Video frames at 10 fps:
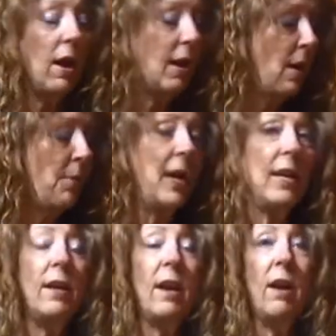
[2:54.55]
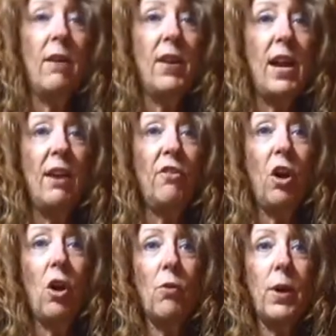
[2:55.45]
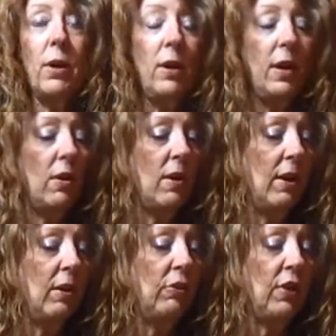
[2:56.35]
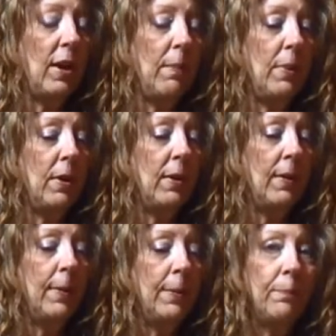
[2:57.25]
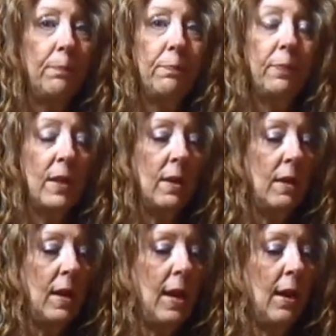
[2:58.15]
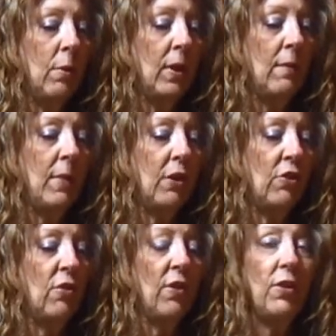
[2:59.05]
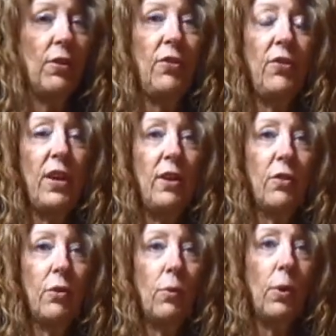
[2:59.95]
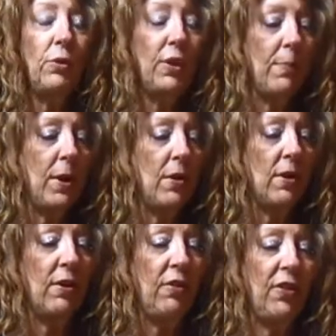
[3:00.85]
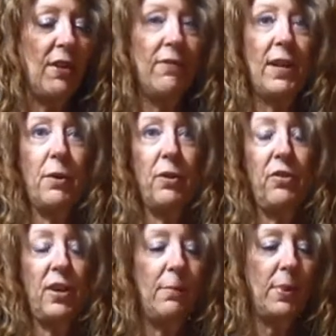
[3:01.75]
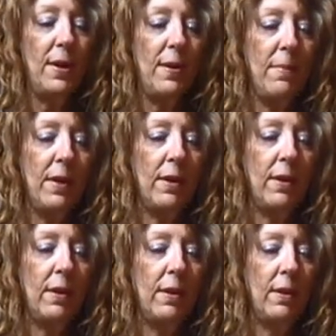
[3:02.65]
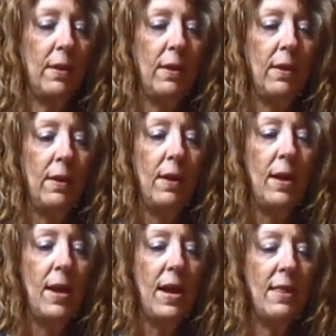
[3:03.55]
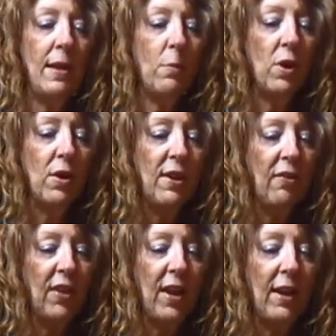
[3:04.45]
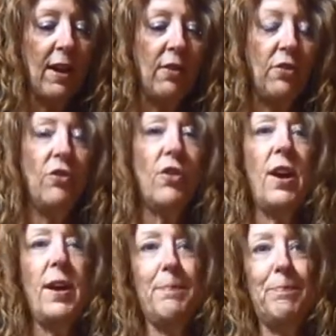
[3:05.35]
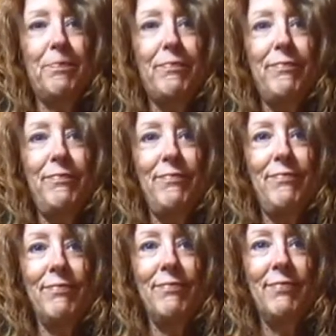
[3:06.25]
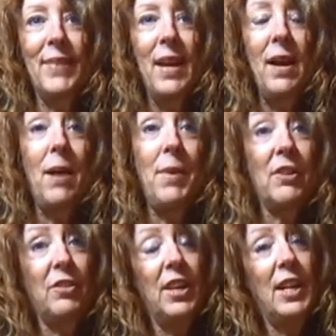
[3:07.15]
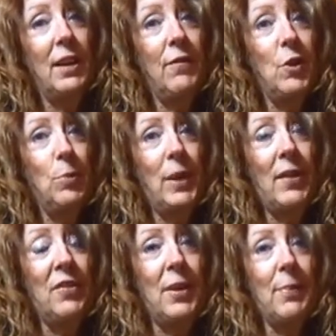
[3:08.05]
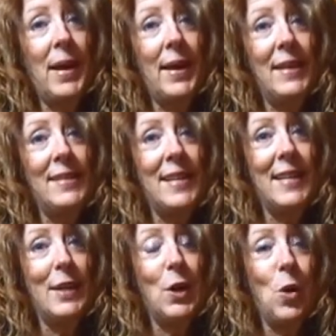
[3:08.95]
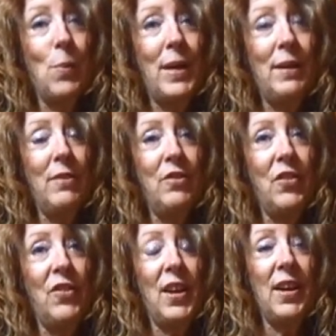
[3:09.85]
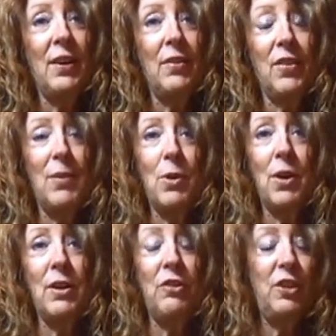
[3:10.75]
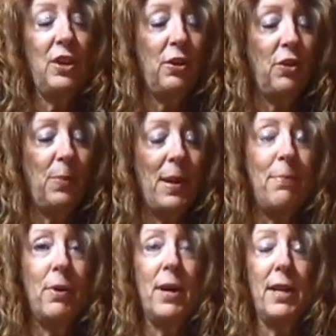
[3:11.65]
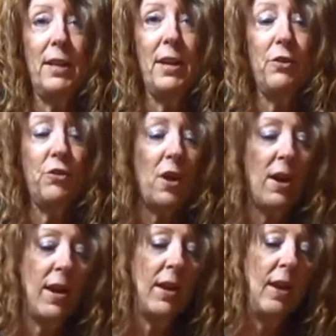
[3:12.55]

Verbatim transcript: I got mine at uh, the Ace Hardware here on Hilltop. And we're going to make sure that those seeds are rolled up here sunflower seed bomb. And then we're going to set it out to dry. I'm actually going to give you a plastic baggie to take it home in. Just set it out somewhere on a sheet of newspaper and let it dry.